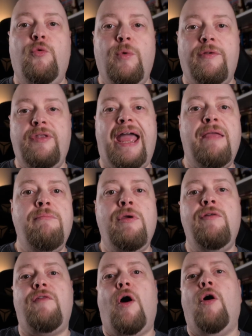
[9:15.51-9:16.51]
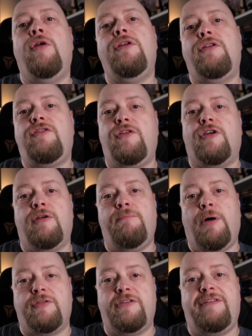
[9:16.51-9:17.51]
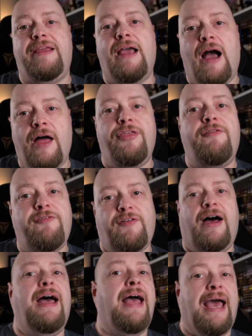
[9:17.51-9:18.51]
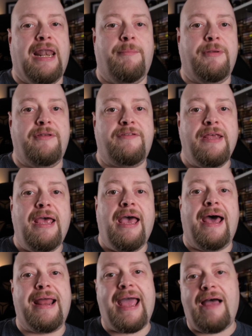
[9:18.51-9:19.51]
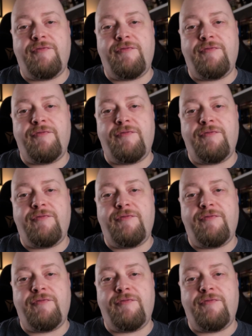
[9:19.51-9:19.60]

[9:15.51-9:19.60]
We'll now move on to compositing other fire elements, and I have